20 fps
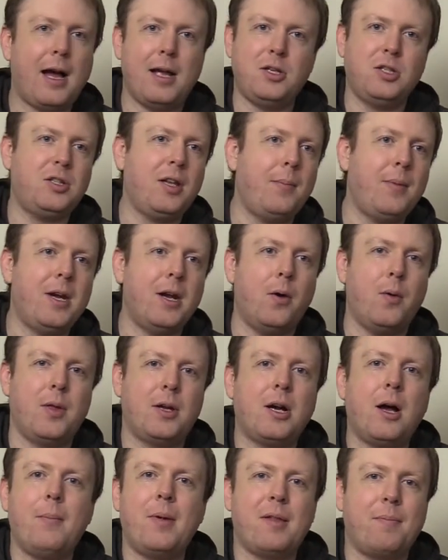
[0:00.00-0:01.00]
Just let me know in
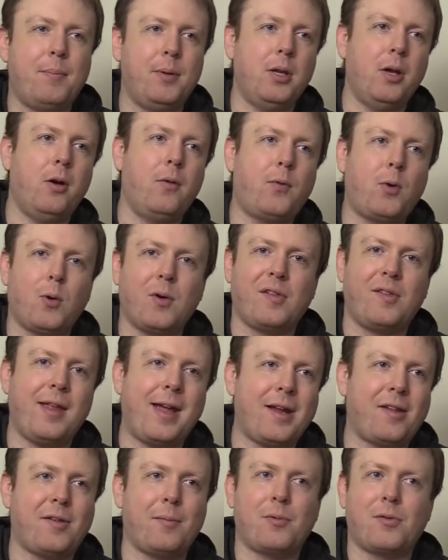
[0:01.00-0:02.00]
the comments below. Of course,
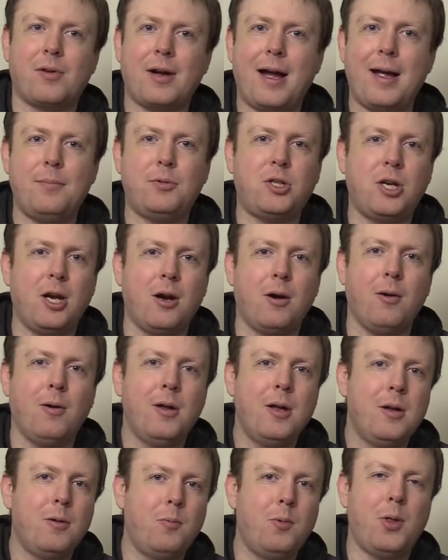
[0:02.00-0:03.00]
like, subscribe, share
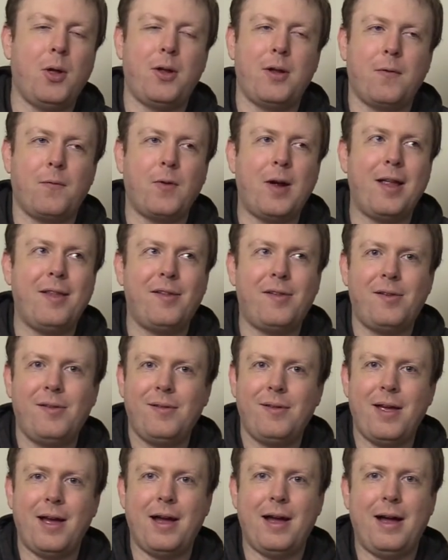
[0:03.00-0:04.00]
with all your friends,
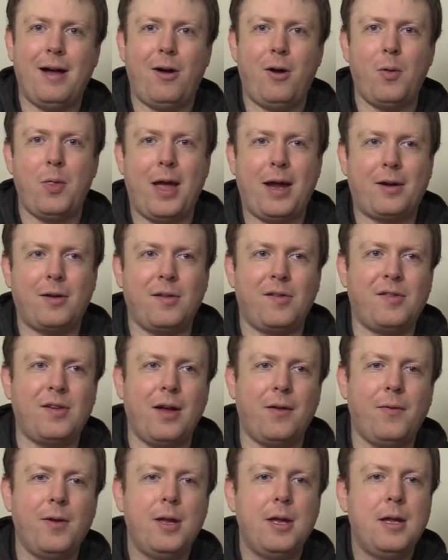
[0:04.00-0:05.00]
all that good
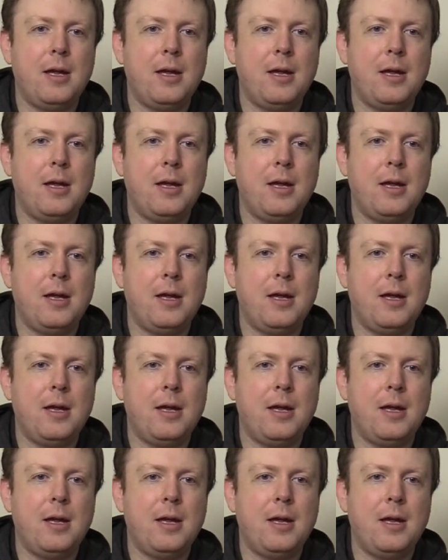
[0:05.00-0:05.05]
stuff.